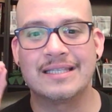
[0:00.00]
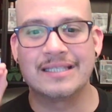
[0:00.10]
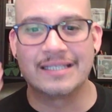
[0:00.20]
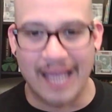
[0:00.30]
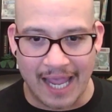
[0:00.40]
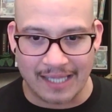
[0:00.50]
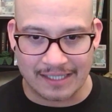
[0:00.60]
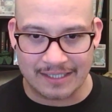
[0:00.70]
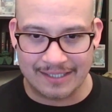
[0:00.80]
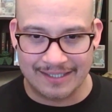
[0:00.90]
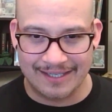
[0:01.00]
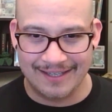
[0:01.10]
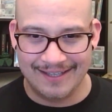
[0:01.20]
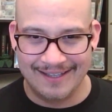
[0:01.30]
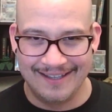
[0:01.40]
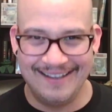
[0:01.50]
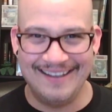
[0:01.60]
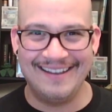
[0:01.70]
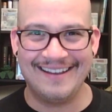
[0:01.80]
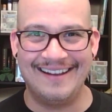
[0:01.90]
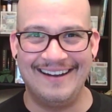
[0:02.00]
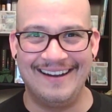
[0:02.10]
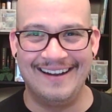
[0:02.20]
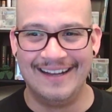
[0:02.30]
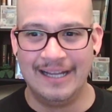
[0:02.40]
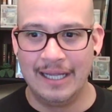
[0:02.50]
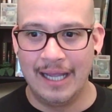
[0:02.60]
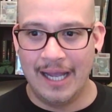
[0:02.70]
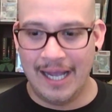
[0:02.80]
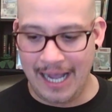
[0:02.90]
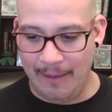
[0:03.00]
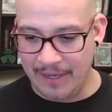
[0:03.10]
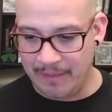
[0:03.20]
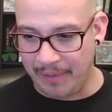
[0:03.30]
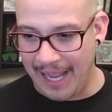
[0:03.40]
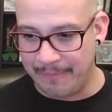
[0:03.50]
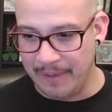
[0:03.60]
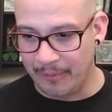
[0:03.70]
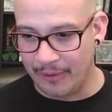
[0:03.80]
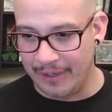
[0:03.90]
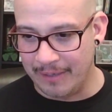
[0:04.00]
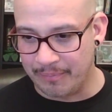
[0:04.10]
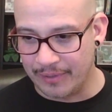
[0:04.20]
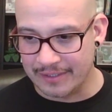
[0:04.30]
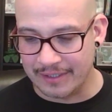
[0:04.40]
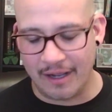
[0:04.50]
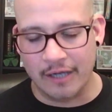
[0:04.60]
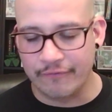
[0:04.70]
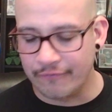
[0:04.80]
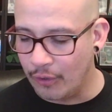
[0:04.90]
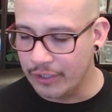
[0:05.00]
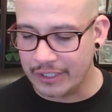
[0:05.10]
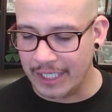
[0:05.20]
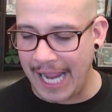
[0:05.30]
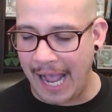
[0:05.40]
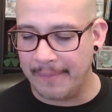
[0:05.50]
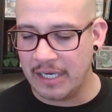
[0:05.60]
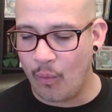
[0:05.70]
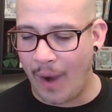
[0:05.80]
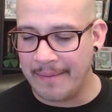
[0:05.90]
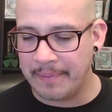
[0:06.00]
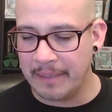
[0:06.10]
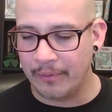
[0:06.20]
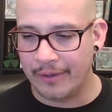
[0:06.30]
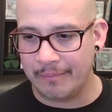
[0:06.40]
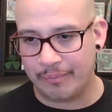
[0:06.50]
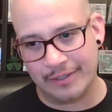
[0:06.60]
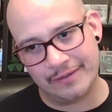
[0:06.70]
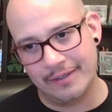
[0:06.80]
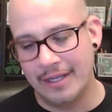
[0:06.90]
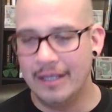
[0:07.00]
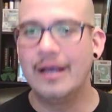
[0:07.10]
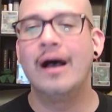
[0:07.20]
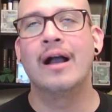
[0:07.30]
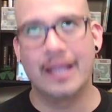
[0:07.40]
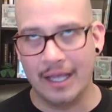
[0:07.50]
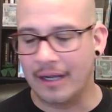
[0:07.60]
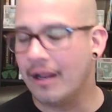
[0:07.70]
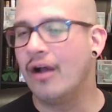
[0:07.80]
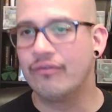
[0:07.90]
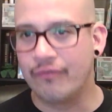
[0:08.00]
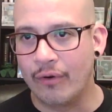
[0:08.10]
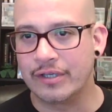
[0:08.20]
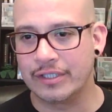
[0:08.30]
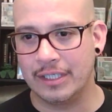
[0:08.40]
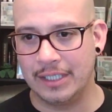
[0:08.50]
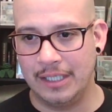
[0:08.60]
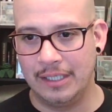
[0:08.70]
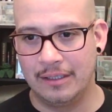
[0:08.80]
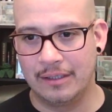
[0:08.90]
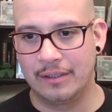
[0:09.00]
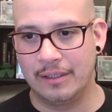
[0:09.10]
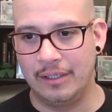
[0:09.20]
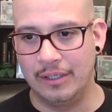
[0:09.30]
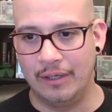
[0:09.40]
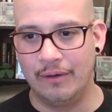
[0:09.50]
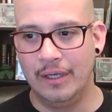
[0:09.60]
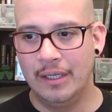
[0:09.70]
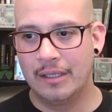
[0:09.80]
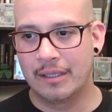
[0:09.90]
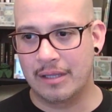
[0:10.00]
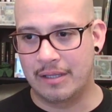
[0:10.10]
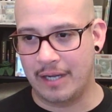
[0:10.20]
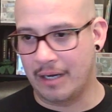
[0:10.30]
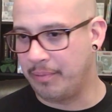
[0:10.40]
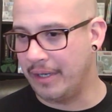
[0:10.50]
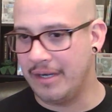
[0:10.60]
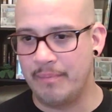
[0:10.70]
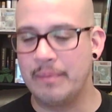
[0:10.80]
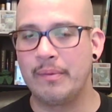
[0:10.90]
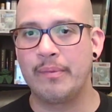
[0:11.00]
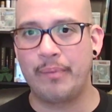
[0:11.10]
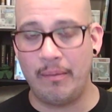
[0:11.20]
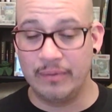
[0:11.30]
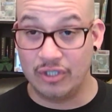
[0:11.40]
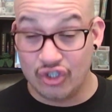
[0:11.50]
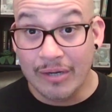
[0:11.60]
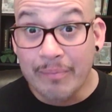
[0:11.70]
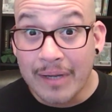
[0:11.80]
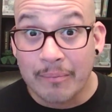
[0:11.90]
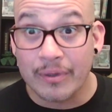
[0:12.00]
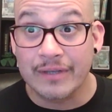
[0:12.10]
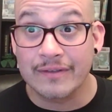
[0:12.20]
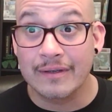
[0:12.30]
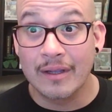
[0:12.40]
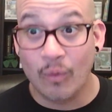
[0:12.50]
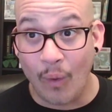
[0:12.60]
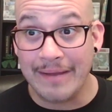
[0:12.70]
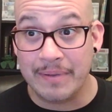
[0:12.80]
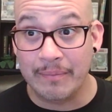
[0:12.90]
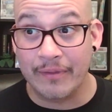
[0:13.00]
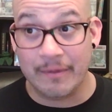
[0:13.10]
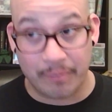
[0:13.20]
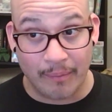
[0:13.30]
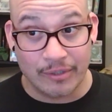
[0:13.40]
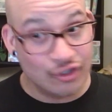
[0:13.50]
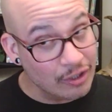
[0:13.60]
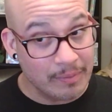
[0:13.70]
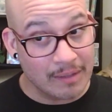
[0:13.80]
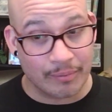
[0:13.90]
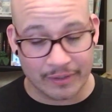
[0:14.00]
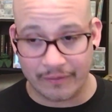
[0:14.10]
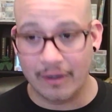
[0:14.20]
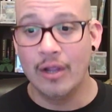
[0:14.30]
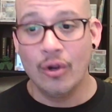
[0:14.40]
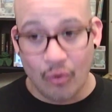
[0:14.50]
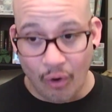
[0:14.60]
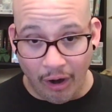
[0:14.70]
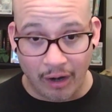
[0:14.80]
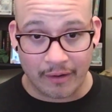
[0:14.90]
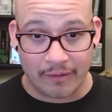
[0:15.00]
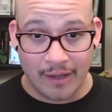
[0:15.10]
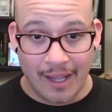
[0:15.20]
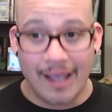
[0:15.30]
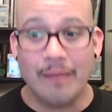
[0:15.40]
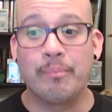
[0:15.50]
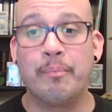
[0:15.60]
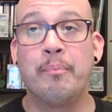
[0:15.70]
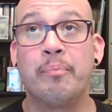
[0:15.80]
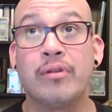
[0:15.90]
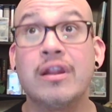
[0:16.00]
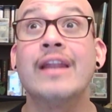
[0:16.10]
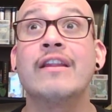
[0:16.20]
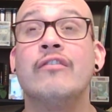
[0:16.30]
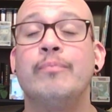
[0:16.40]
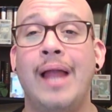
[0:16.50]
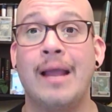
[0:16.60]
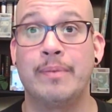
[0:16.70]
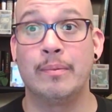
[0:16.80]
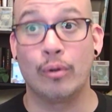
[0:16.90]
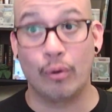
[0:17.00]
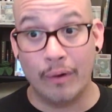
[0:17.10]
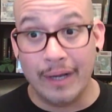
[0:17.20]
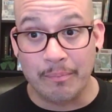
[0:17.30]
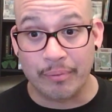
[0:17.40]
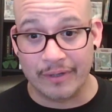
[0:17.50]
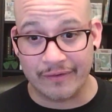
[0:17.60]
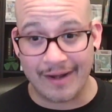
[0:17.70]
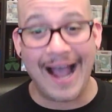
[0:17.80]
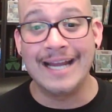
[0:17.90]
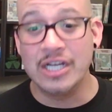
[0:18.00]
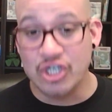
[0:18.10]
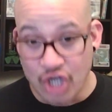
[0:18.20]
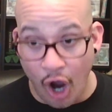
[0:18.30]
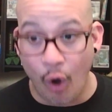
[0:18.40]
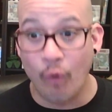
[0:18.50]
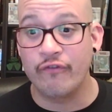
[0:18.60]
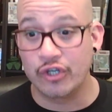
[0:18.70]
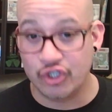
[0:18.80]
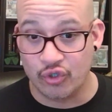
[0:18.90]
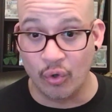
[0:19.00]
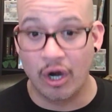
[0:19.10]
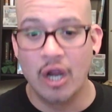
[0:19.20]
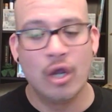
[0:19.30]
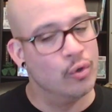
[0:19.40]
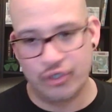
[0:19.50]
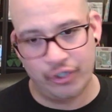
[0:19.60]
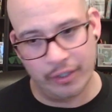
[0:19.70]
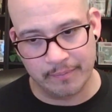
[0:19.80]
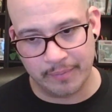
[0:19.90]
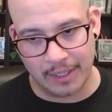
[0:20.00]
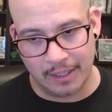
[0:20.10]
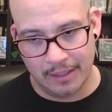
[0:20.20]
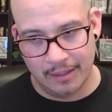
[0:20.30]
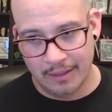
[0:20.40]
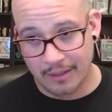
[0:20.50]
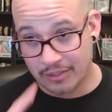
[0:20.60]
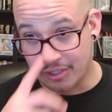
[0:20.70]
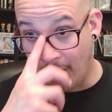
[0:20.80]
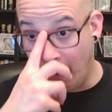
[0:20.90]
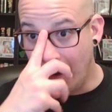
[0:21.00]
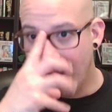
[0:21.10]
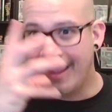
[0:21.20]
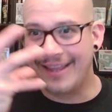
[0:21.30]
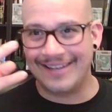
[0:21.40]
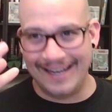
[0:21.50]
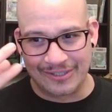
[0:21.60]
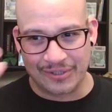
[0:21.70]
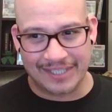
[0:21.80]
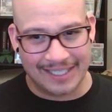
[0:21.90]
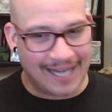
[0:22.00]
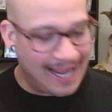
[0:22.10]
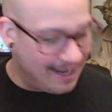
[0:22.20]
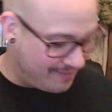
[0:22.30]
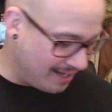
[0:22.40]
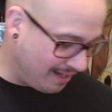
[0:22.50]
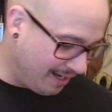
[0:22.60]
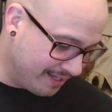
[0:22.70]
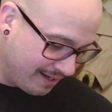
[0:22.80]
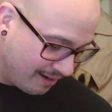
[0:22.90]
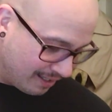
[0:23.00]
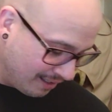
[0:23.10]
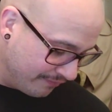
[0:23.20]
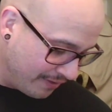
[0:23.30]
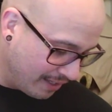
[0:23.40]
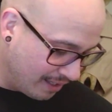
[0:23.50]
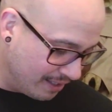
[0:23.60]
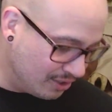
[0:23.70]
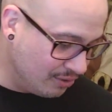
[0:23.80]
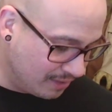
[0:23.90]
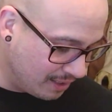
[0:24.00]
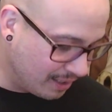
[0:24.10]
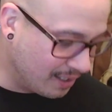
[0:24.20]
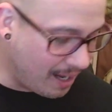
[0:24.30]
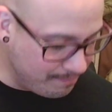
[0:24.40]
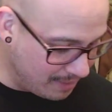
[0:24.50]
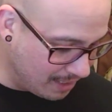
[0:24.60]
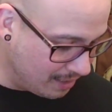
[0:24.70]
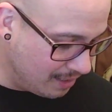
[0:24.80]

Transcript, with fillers: sense. How many black people are in prison? Unfortunately, how many white people are in prison? Again, unfortunately, you know, there are plenty of people that probably should be in prison, white people that probably should be in prison who aren't. And plenty of black people who are in prison, I know for sure, who shouldn't be. So it's interesting to have that line there. I love that line. You the nigga, not me.